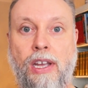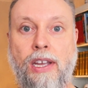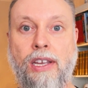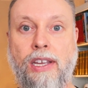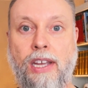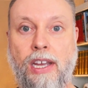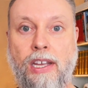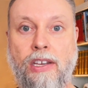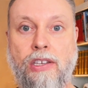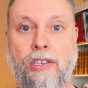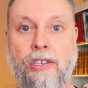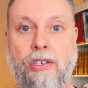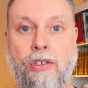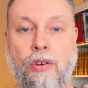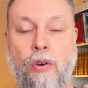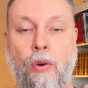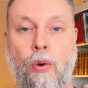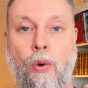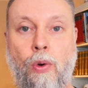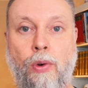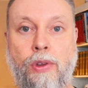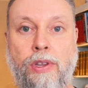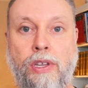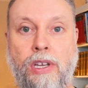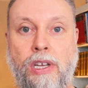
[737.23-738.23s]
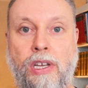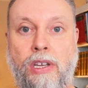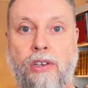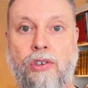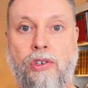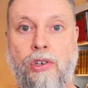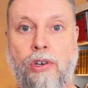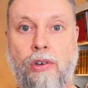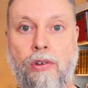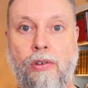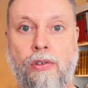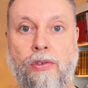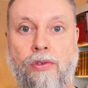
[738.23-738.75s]
kids or the
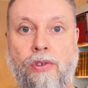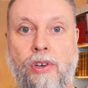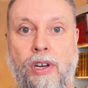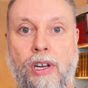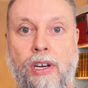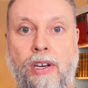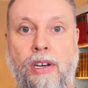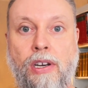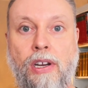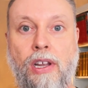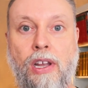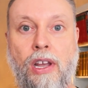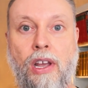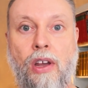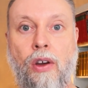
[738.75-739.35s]
children